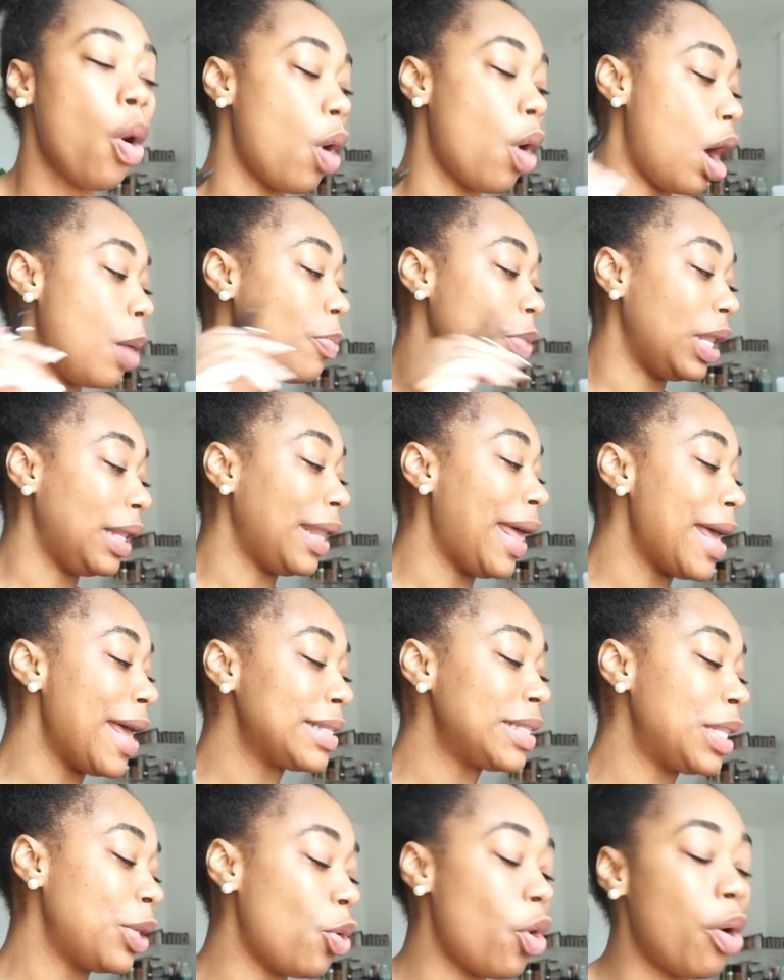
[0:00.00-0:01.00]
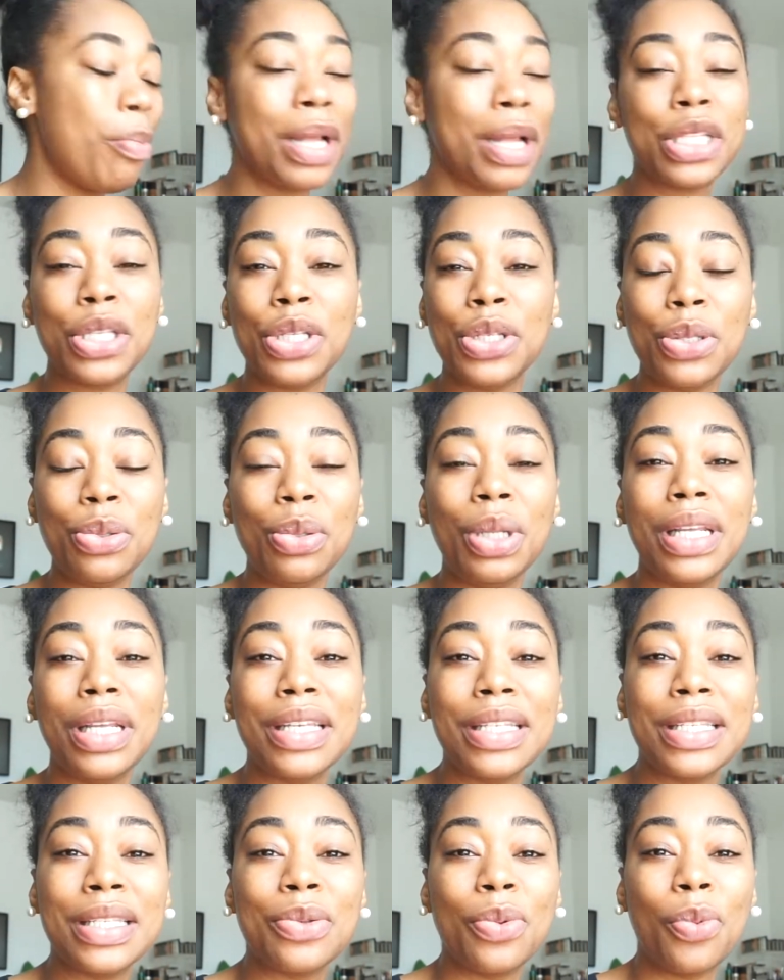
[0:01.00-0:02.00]
Um, the last thing on my to-do
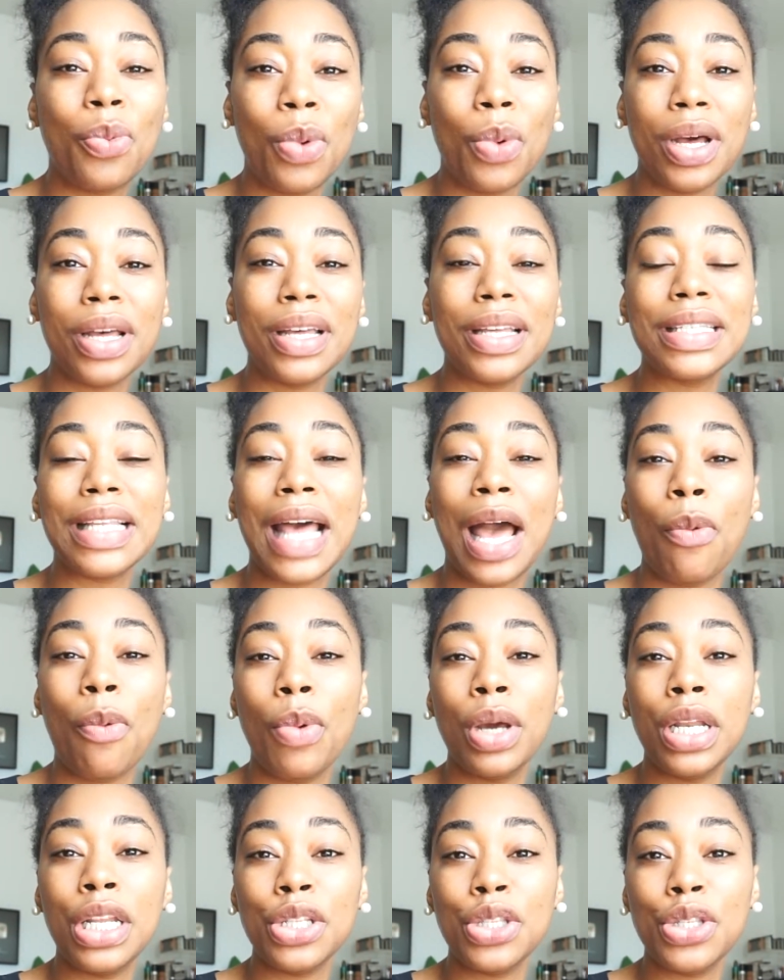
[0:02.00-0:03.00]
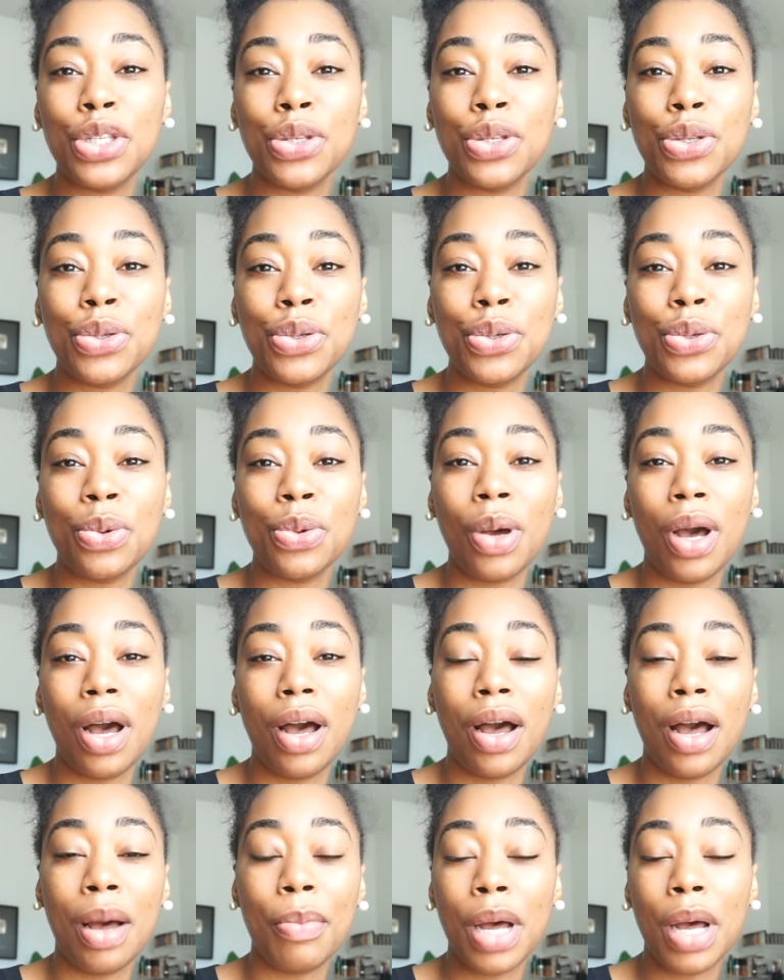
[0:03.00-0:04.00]
list was I wanted to
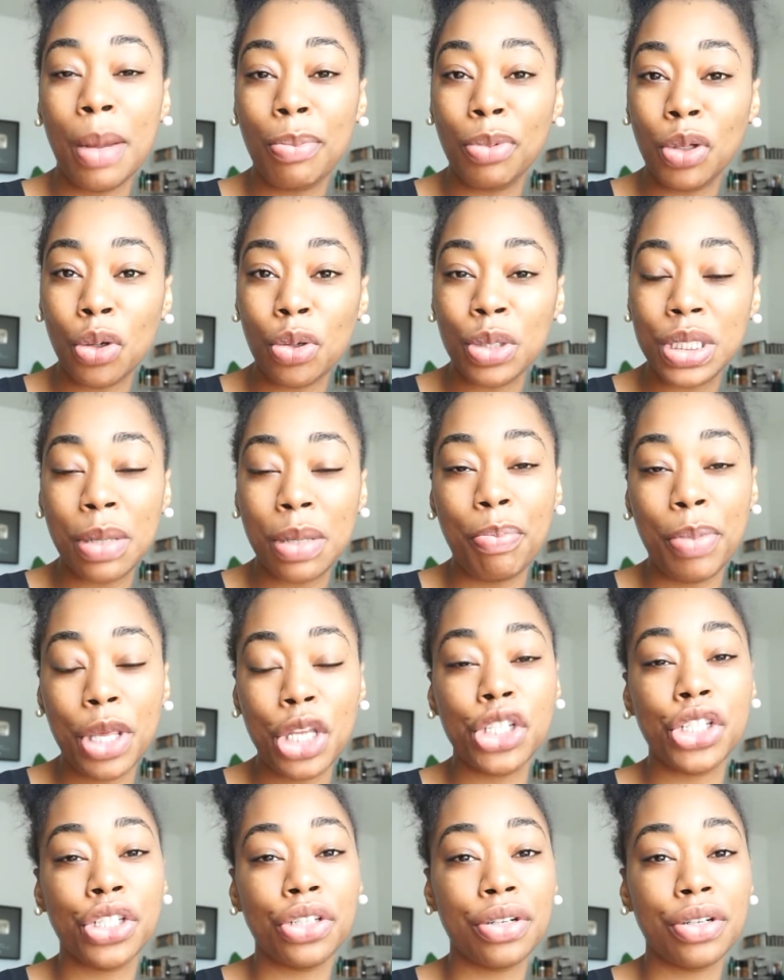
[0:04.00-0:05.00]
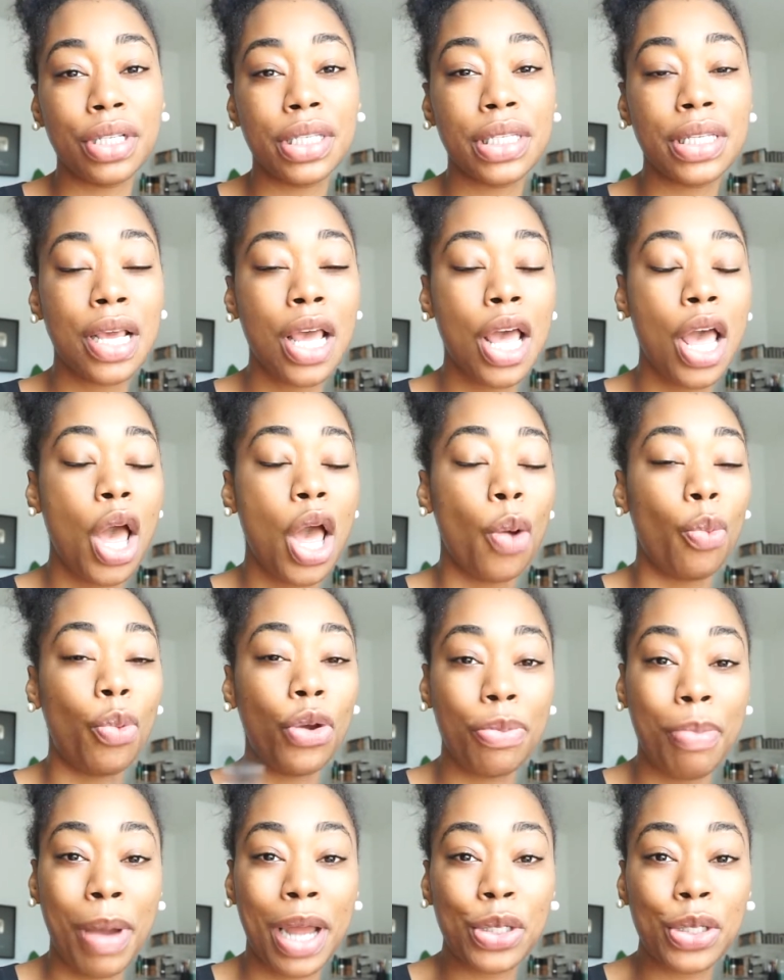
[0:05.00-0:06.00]
um, upload some pictures
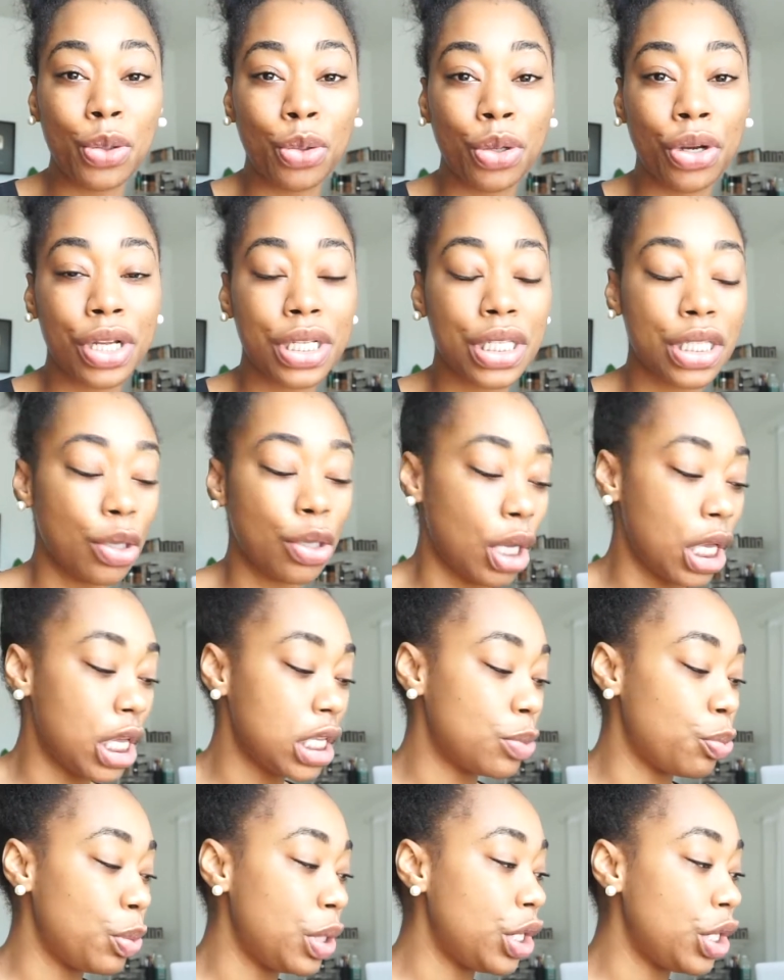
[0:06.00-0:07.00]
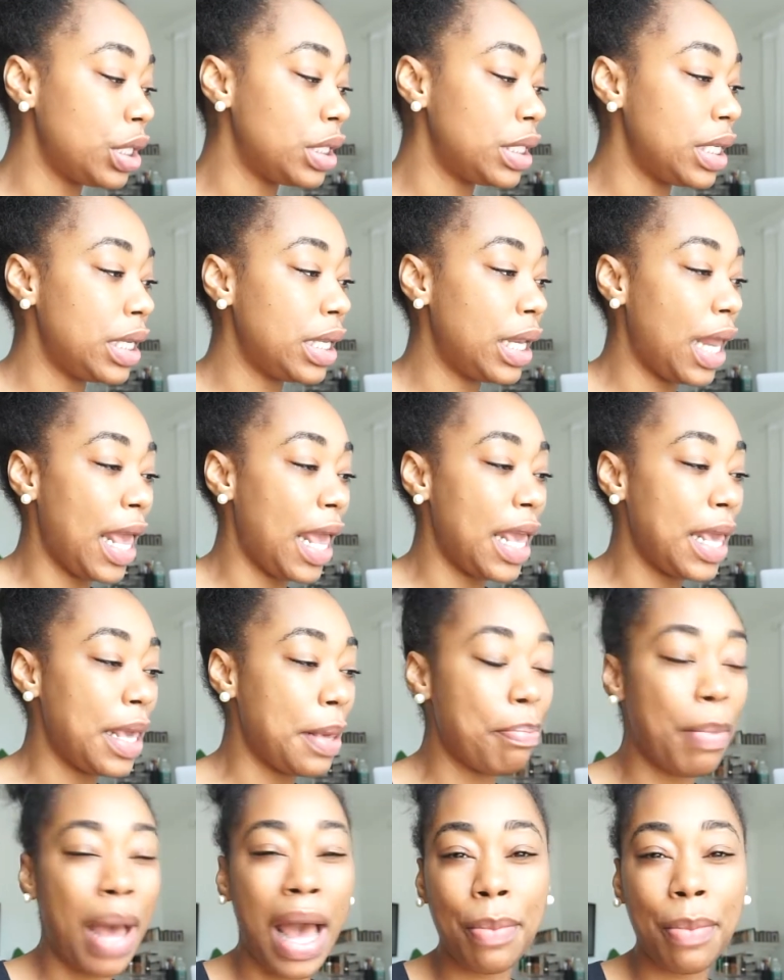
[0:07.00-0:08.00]
with my daughters because we did a
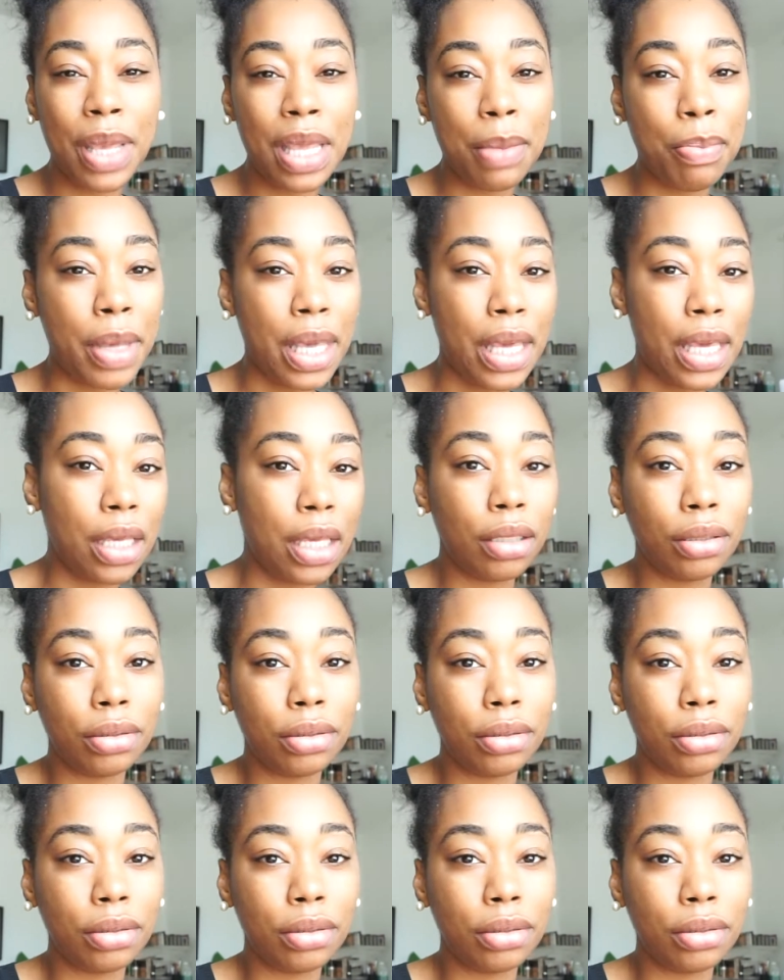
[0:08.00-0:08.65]
mommy and me